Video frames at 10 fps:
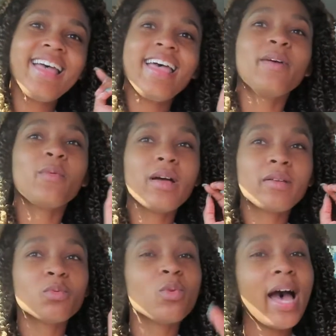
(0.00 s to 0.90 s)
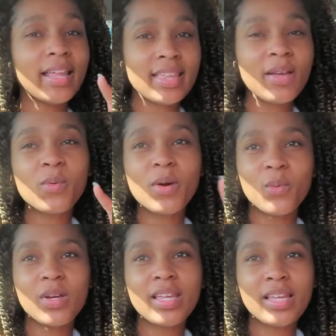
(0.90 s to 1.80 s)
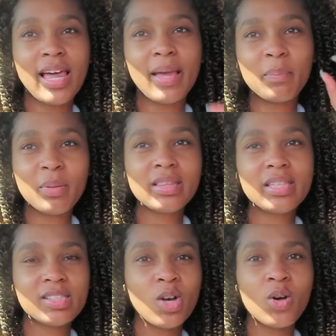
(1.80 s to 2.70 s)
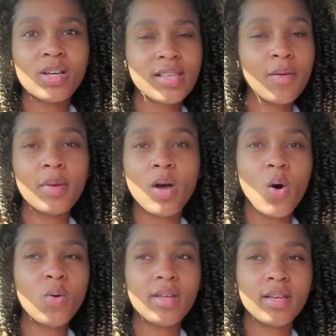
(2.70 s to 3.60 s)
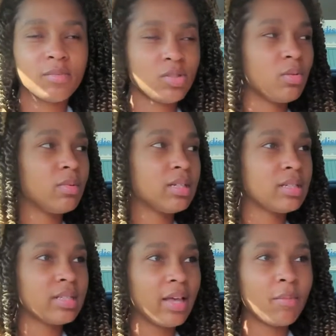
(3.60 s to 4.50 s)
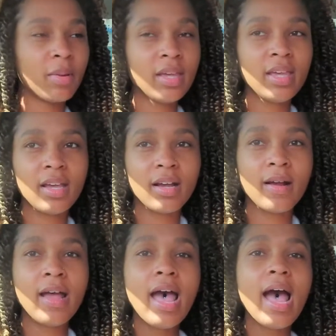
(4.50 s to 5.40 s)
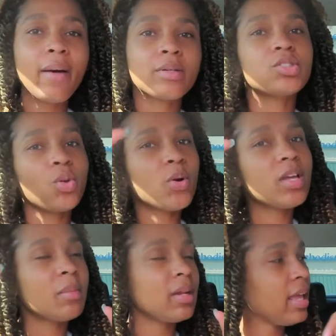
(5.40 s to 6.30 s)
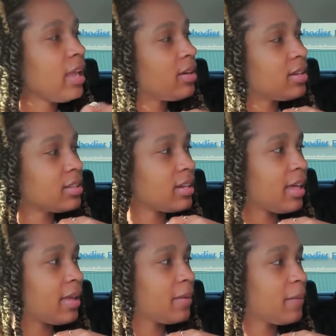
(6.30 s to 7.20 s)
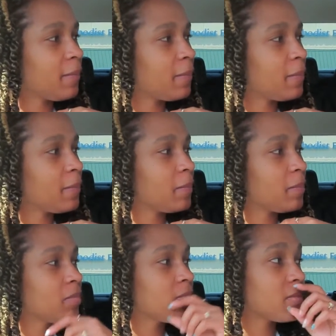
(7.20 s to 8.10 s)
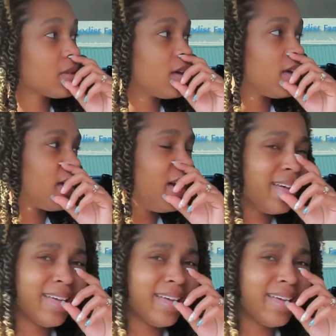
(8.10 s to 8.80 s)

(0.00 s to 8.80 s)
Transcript: And what, what I think what really like put this on, because I've been holding him so much since I've been here. I was throwing him in the air the other day. What? Wow.